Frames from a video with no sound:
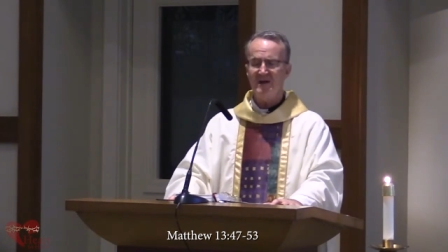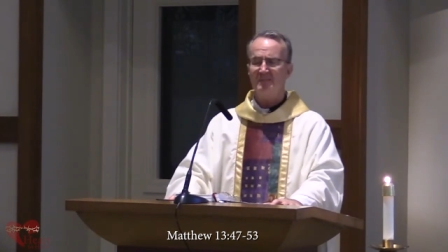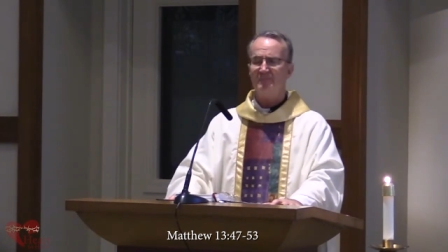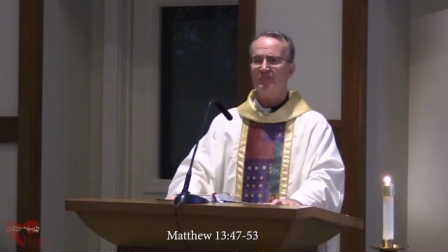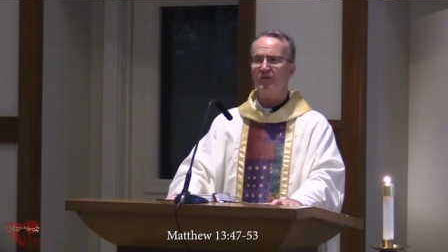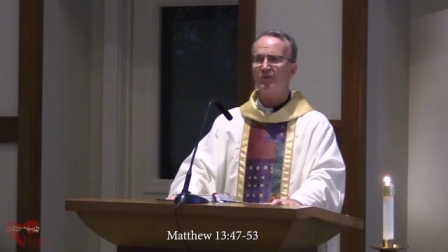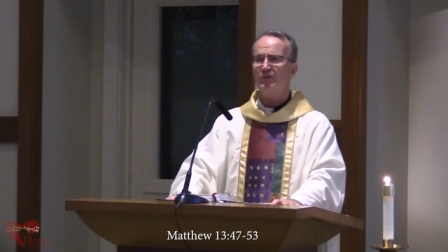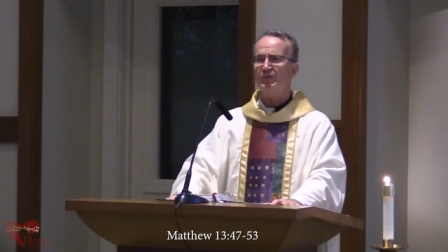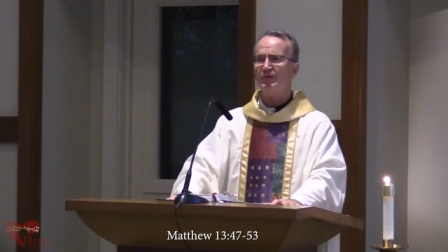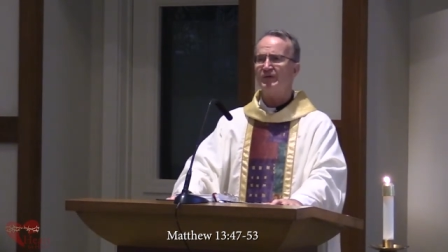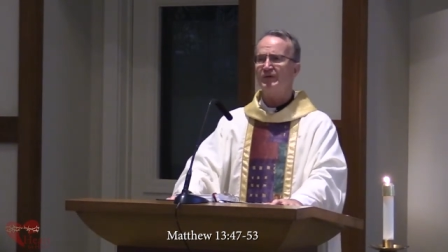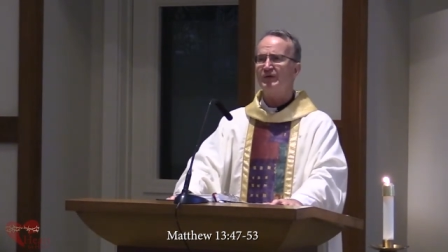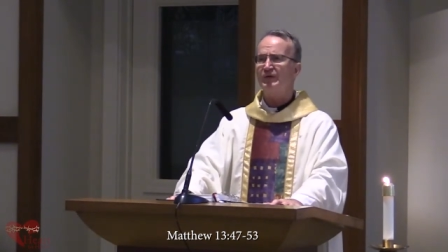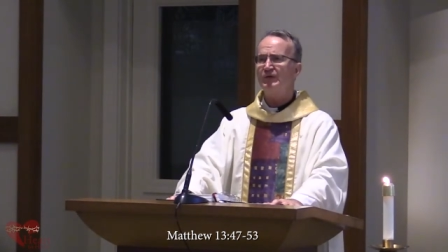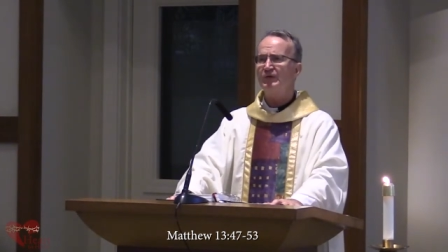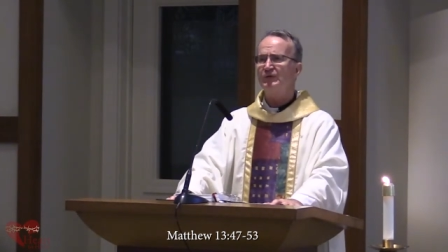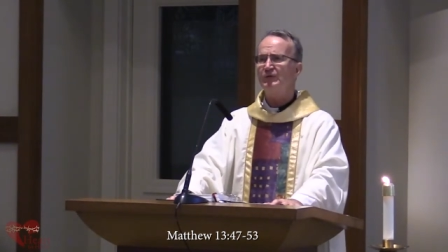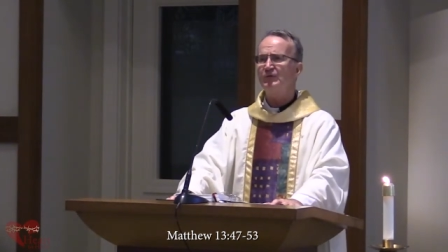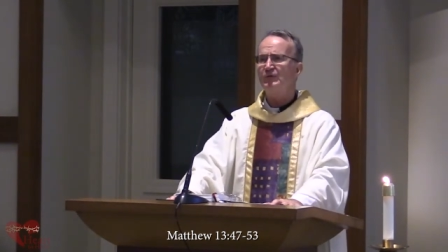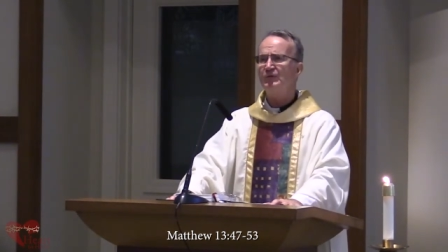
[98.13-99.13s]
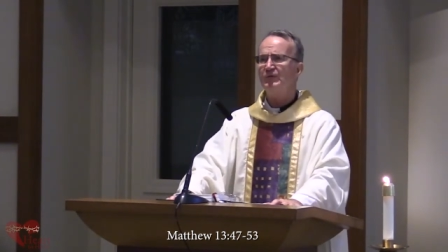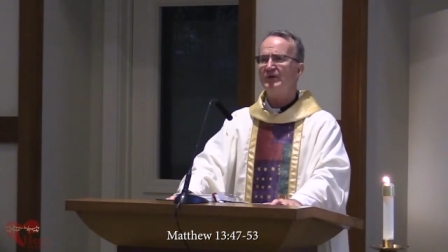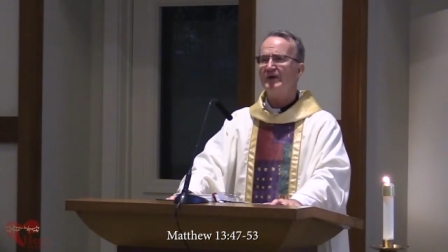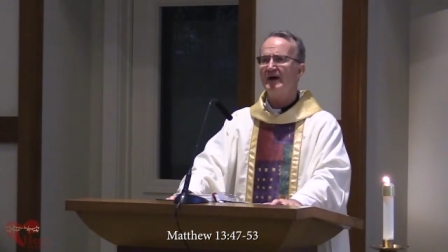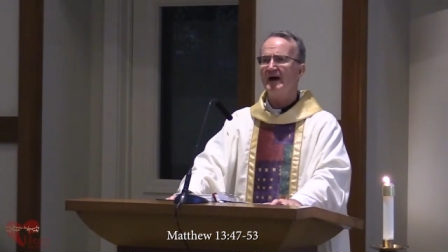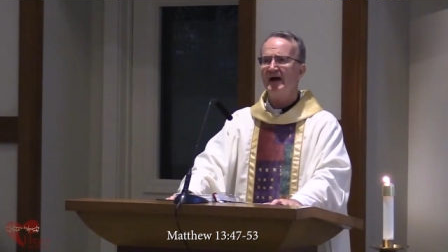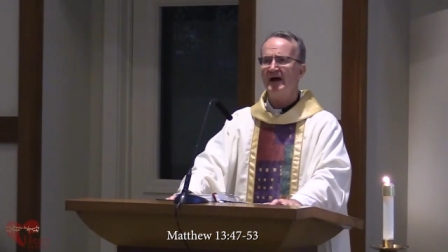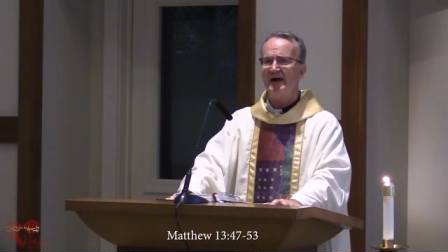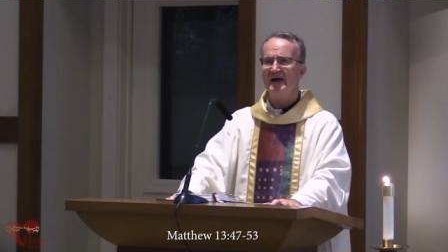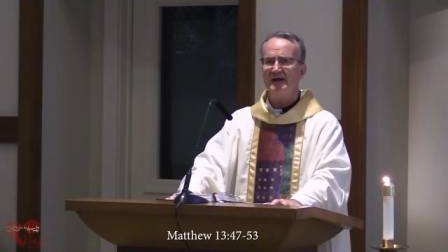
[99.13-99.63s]
both the new
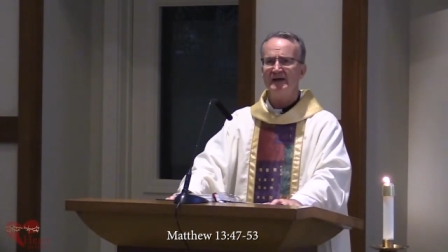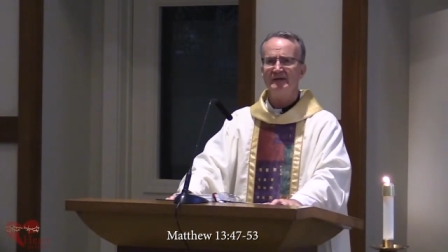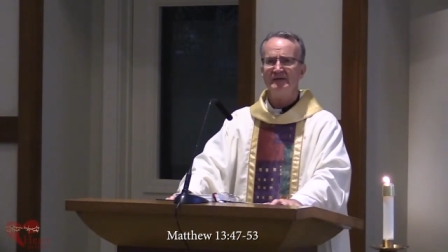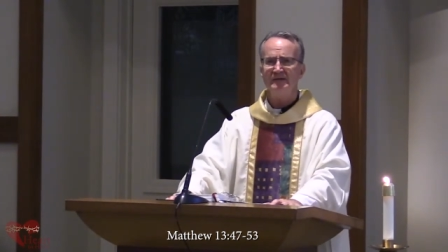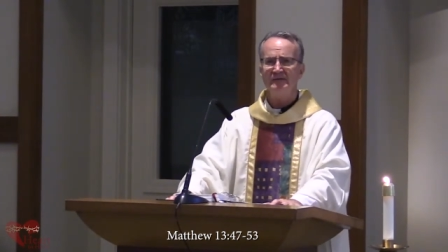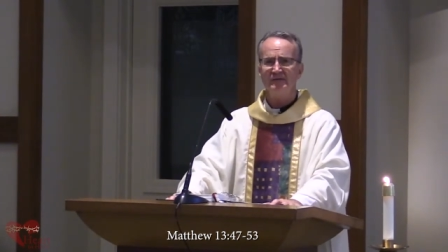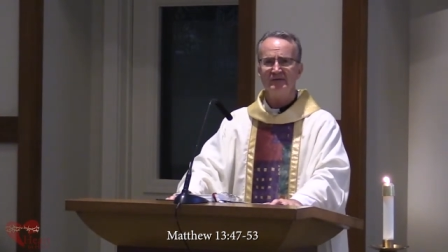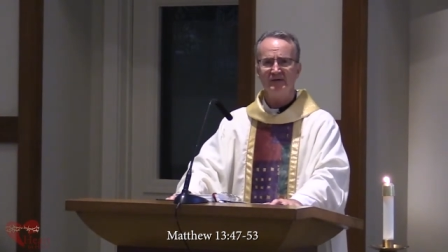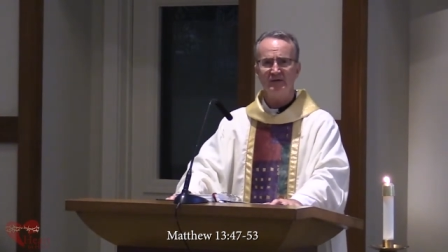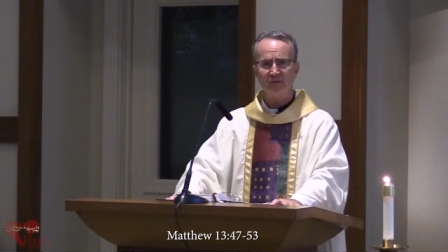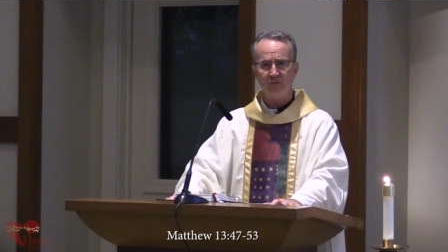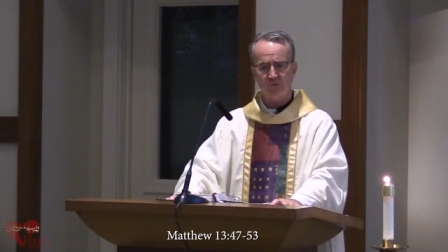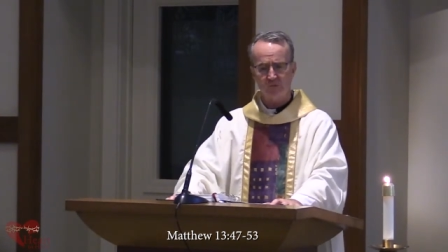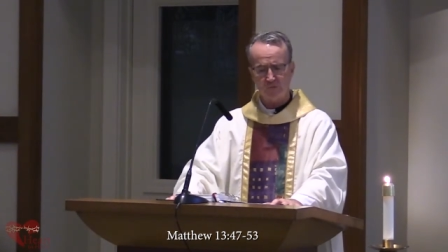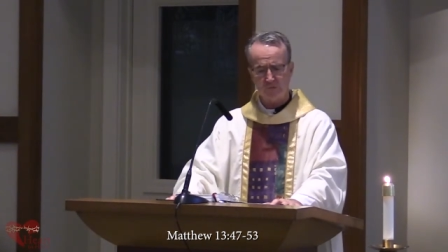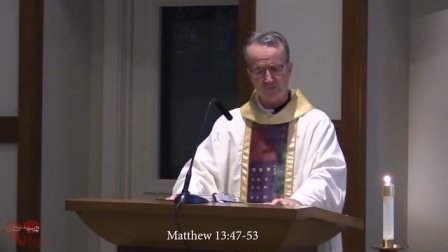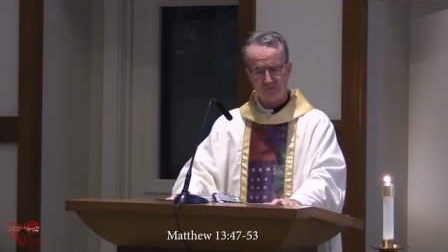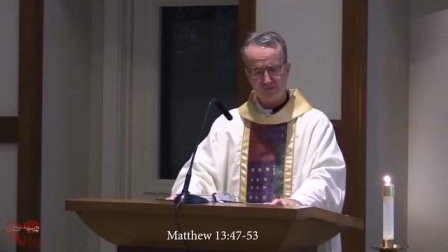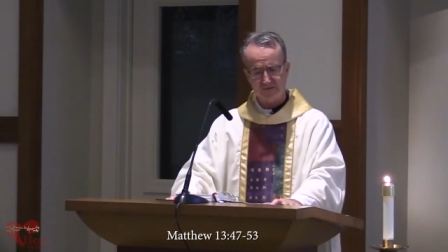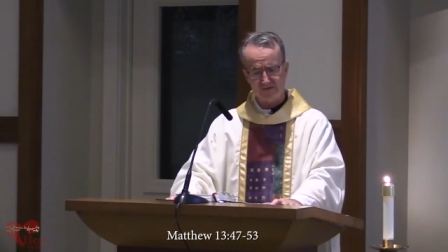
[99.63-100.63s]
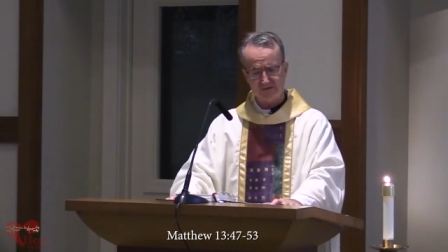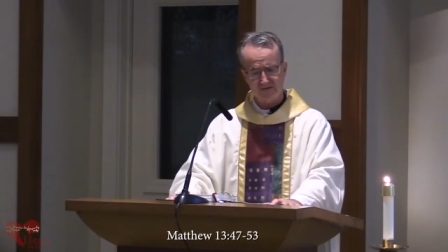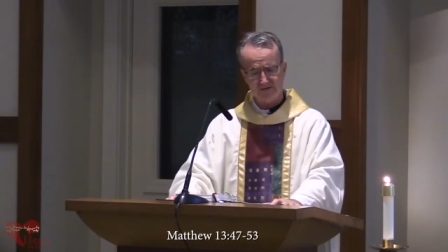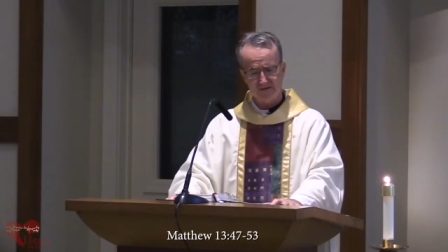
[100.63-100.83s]
and the old."